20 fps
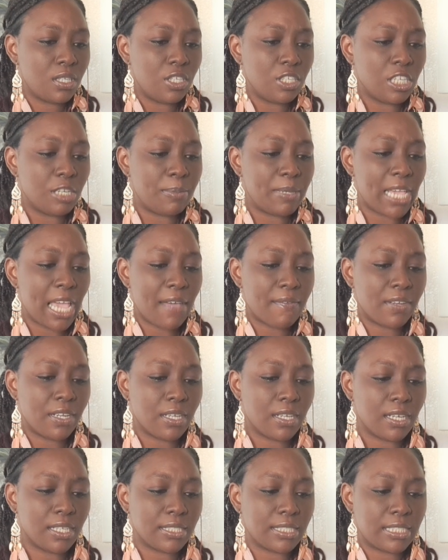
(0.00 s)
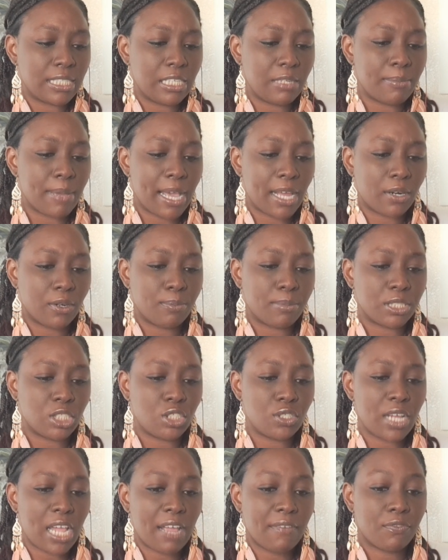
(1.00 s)
You could be having a custody battle,
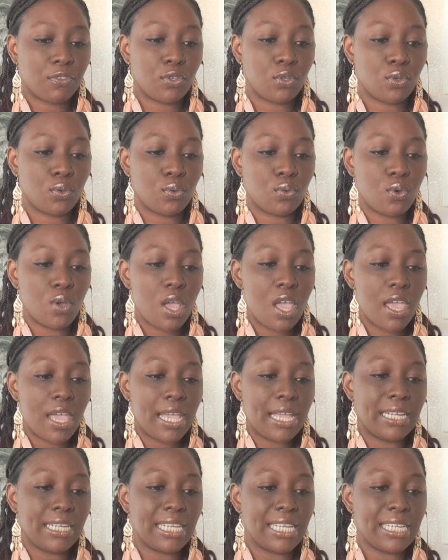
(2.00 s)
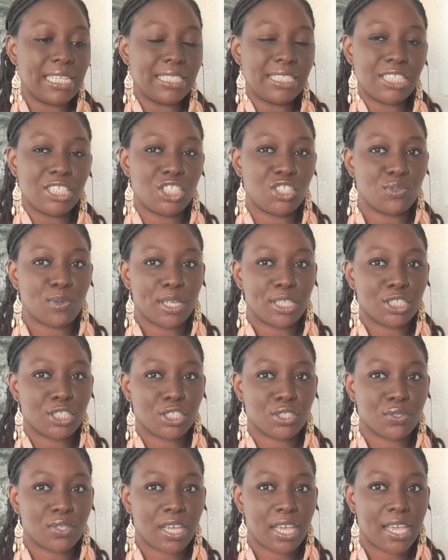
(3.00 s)
but you have to, in any
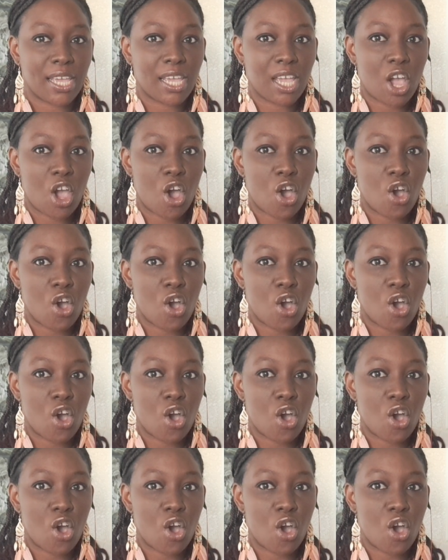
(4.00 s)
situation, okay,